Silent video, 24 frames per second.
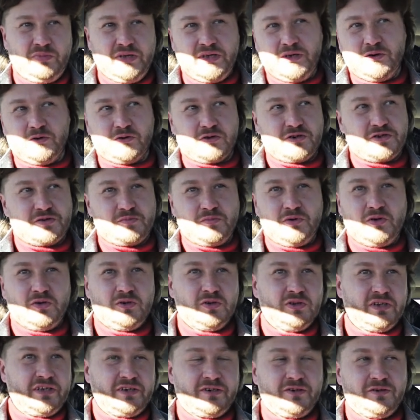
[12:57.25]
big or
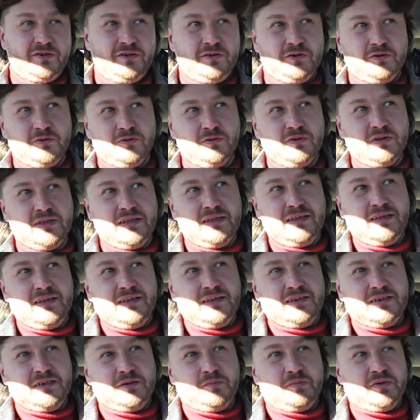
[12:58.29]
small, I don't know,
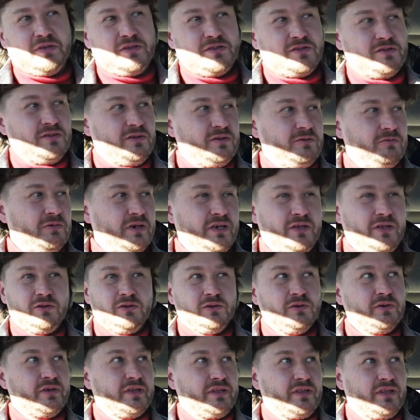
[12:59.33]
depends on the
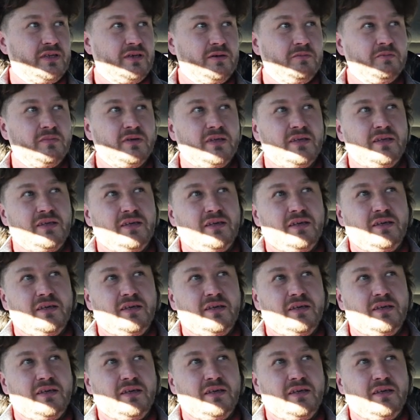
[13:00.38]
you look at them,